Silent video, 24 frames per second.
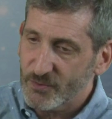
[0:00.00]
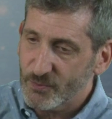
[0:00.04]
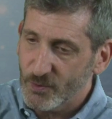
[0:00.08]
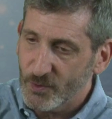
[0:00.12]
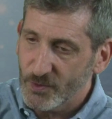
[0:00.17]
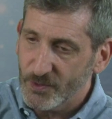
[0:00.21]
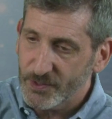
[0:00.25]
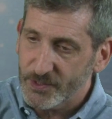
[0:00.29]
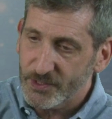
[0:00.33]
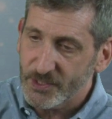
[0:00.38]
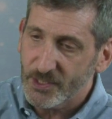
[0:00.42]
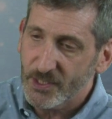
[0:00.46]

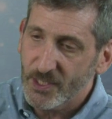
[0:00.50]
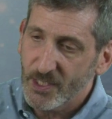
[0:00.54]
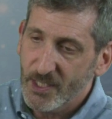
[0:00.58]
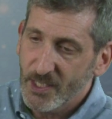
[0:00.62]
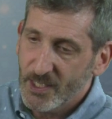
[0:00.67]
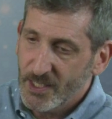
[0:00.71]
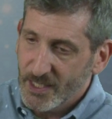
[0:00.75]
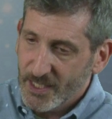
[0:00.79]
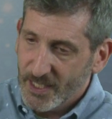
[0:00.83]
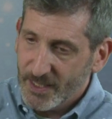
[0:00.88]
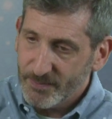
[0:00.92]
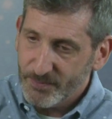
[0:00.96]
towards
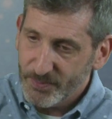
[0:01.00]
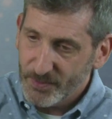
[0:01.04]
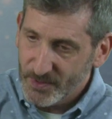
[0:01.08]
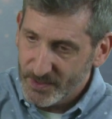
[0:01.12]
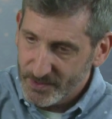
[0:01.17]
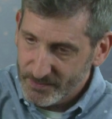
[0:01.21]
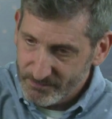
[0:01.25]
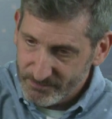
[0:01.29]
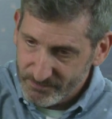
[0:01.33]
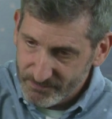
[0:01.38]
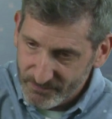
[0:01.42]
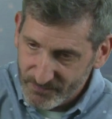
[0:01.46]

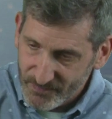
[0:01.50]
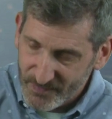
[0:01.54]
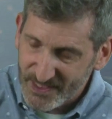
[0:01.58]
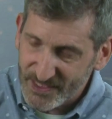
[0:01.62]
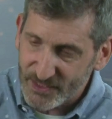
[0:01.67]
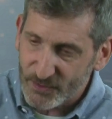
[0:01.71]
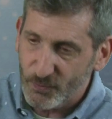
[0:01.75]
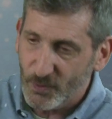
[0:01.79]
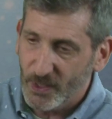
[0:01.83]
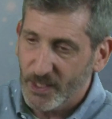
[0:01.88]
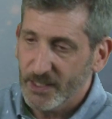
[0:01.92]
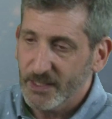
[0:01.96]
up
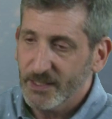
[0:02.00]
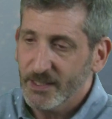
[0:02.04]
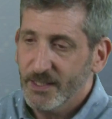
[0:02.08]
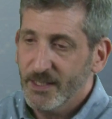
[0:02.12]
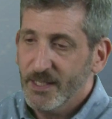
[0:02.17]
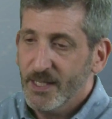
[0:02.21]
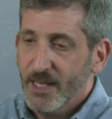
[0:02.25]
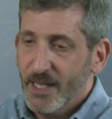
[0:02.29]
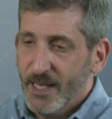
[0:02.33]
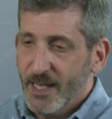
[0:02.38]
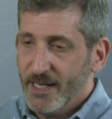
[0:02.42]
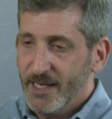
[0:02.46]
this way,
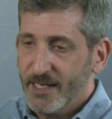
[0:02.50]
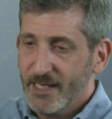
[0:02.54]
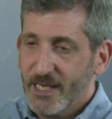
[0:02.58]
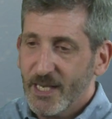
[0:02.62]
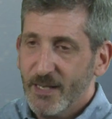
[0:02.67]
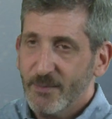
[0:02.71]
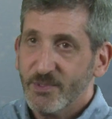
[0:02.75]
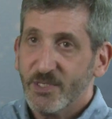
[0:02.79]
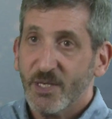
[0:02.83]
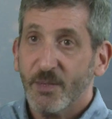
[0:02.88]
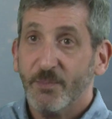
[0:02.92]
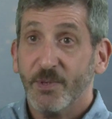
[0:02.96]
and it
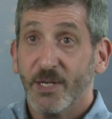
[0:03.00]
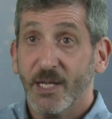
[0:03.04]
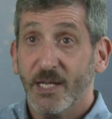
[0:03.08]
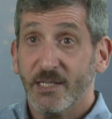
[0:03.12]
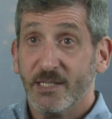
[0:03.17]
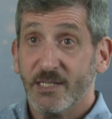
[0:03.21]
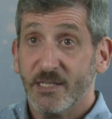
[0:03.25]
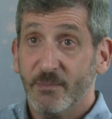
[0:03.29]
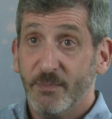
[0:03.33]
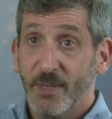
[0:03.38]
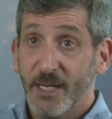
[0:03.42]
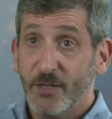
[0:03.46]
comes up
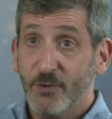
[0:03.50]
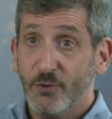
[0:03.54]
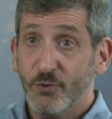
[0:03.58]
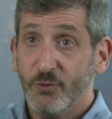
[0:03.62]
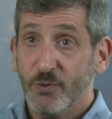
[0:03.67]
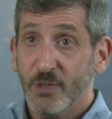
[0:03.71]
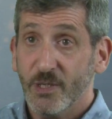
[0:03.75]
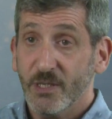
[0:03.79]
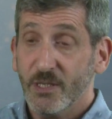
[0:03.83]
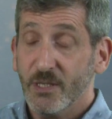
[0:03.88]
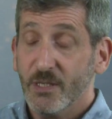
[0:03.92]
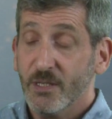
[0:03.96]
against a
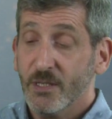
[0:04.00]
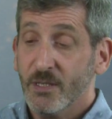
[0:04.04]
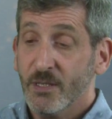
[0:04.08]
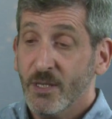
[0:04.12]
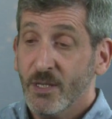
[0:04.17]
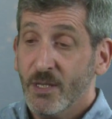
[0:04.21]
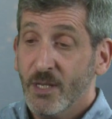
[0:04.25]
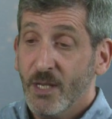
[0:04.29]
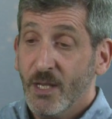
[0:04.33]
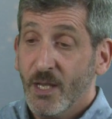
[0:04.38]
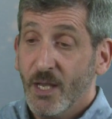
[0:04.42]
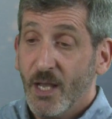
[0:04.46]
boundary.
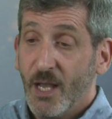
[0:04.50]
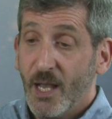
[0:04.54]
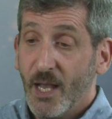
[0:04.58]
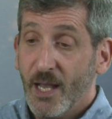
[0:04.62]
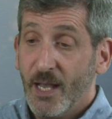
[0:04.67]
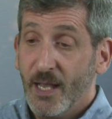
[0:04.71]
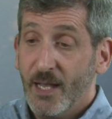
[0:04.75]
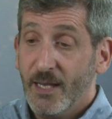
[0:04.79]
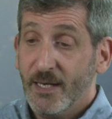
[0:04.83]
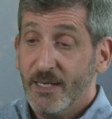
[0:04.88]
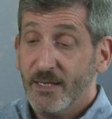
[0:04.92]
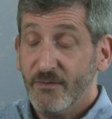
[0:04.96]

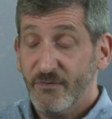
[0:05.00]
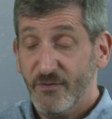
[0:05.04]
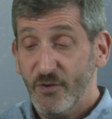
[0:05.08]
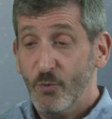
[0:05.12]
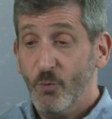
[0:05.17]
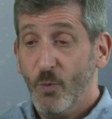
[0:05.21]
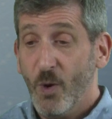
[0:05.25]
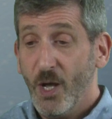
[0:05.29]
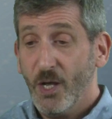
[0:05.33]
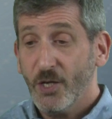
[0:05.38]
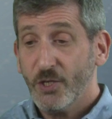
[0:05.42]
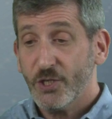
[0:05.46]
And if you
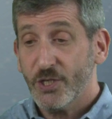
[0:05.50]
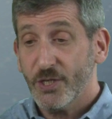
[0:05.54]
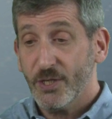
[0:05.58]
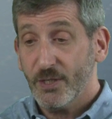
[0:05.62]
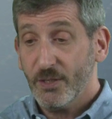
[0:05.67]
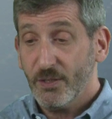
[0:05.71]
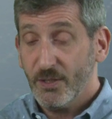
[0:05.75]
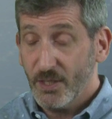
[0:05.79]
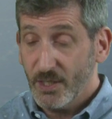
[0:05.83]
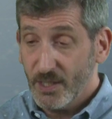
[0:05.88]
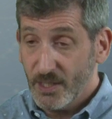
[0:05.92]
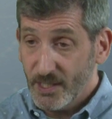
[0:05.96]
watch
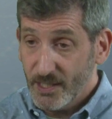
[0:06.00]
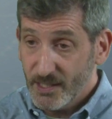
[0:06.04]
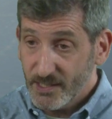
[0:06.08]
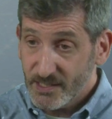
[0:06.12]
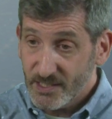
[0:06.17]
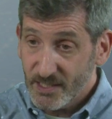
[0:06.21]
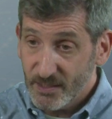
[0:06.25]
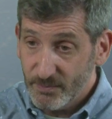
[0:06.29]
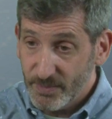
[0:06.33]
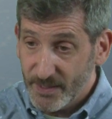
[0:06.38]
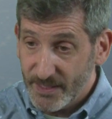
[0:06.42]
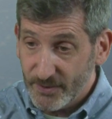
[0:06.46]
it, it
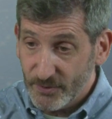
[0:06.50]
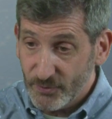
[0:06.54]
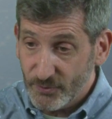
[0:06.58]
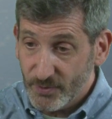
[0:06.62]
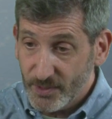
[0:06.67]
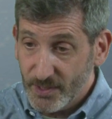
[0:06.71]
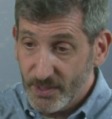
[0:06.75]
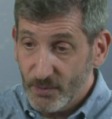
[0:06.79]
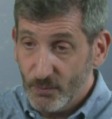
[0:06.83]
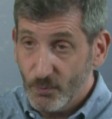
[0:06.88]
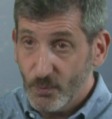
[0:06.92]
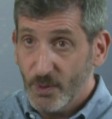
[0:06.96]
hits the
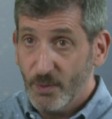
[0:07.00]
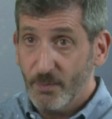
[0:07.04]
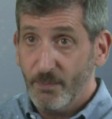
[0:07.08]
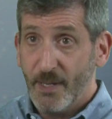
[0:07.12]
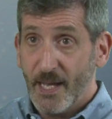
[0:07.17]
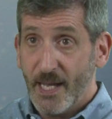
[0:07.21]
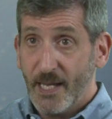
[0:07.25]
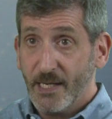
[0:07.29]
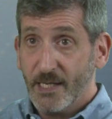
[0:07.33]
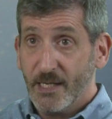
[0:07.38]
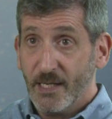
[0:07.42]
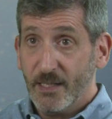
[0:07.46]
boundary, will
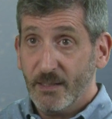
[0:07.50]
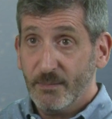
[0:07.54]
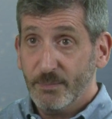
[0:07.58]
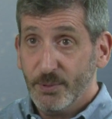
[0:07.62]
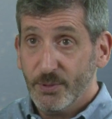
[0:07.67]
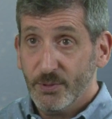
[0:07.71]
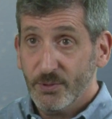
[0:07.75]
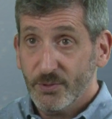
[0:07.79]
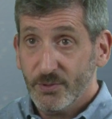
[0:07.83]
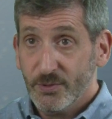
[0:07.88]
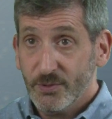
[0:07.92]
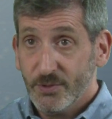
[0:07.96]
back up,
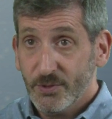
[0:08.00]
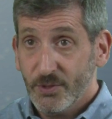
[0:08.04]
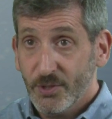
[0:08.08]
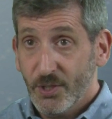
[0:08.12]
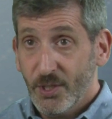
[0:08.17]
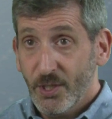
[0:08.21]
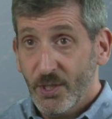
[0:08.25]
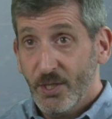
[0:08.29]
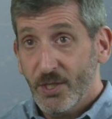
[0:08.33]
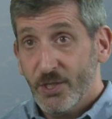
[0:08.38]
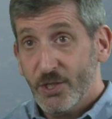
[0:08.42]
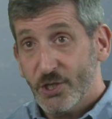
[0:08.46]

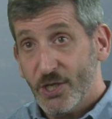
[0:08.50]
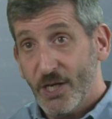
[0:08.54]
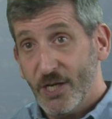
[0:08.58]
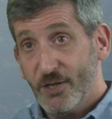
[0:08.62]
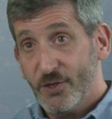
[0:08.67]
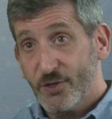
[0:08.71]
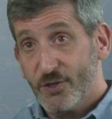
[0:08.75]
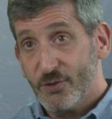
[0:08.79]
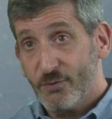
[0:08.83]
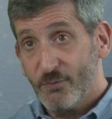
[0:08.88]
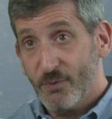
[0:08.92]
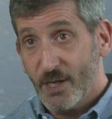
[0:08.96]

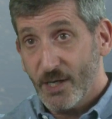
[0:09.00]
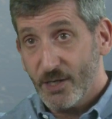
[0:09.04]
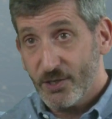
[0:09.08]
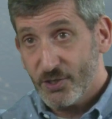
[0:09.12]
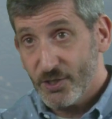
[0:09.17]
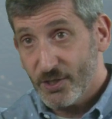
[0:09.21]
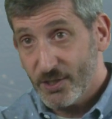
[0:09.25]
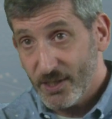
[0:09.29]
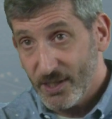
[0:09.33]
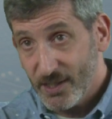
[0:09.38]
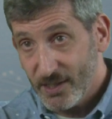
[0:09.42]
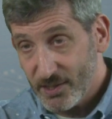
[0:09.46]
change
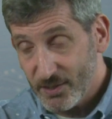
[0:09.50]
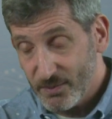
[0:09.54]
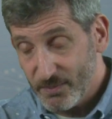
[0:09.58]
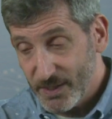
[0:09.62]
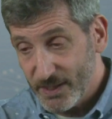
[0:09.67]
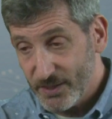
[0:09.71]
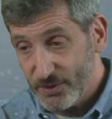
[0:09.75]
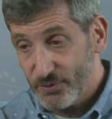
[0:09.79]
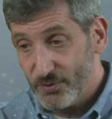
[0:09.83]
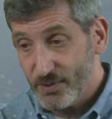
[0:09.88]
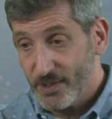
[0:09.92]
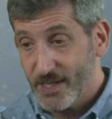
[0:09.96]
direction, hit the
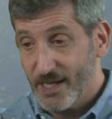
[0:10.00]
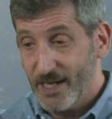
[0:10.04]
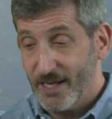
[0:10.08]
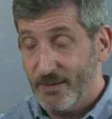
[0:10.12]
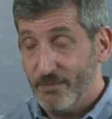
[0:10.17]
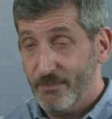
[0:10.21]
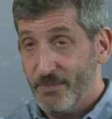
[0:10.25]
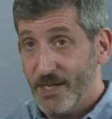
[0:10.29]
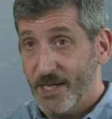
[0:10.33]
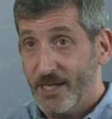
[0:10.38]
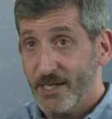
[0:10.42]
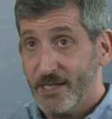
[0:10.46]
boundary
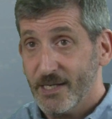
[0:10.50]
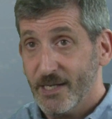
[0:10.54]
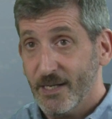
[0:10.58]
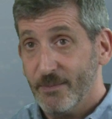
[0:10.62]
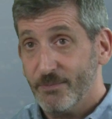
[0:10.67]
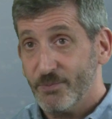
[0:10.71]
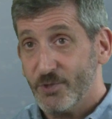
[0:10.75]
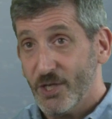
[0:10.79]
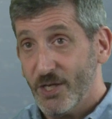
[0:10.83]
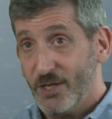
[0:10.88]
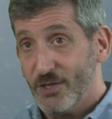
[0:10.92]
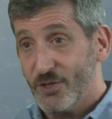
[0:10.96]
again, back
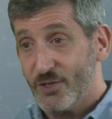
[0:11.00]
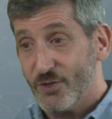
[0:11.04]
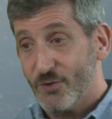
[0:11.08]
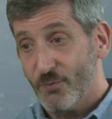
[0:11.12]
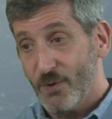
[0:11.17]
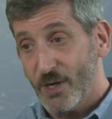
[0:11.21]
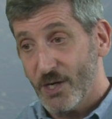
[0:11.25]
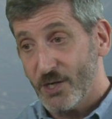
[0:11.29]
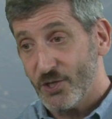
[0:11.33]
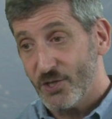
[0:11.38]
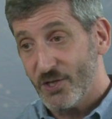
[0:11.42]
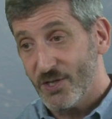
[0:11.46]
up, change
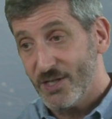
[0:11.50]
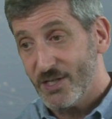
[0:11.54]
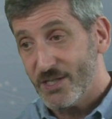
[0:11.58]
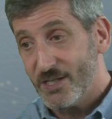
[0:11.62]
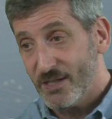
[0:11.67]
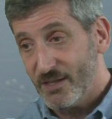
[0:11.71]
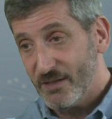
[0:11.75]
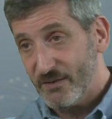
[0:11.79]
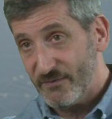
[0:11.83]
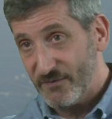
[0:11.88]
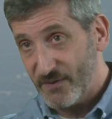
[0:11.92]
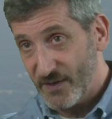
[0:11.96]
direction,
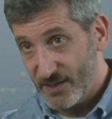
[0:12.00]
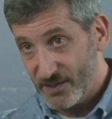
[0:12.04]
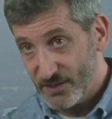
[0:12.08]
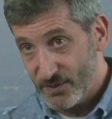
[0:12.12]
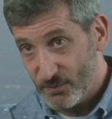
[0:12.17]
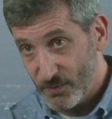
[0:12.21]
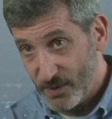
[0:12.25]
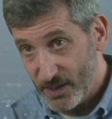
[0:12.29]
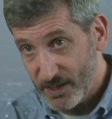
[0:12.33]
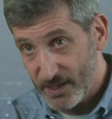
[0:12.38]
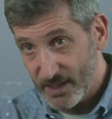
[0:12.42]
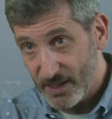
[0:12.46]
until it finds
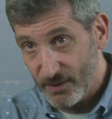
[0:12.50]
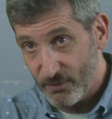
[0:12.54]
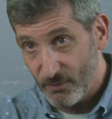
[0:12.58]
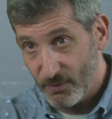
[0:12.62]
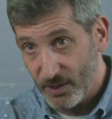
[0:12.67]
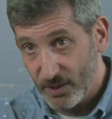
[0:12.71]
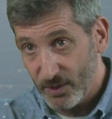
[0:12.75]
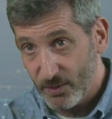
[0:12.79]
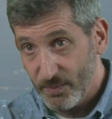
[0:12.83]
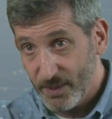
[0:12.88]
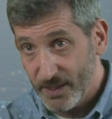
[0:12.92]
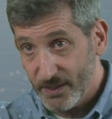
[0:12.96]
a way to get
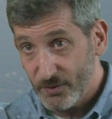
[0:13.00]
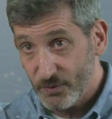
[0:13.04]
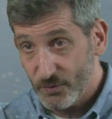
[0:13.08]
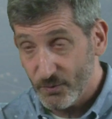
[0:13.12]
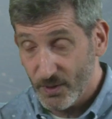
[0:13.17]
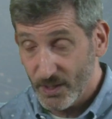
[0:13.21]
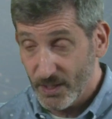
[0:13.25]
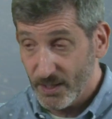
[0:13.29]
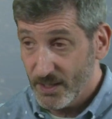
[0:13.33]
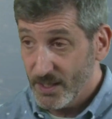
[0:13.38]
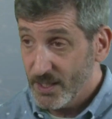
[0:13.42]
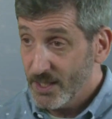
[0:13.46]
around the
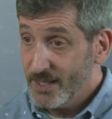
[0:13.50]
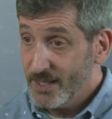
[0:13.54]
boundary.